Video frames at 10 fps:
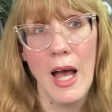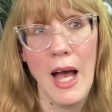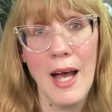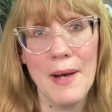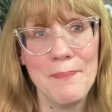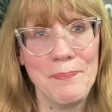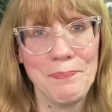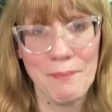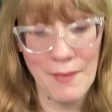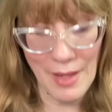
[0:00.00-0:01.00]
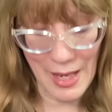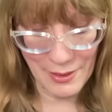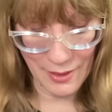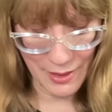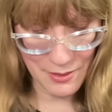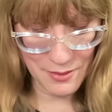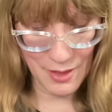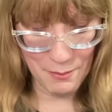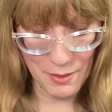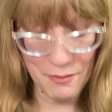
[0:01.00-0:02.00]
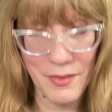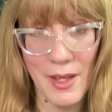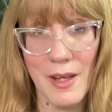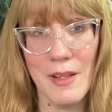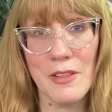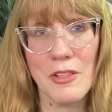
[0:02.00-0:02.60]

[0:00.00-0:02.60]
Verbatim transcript: I liked some of the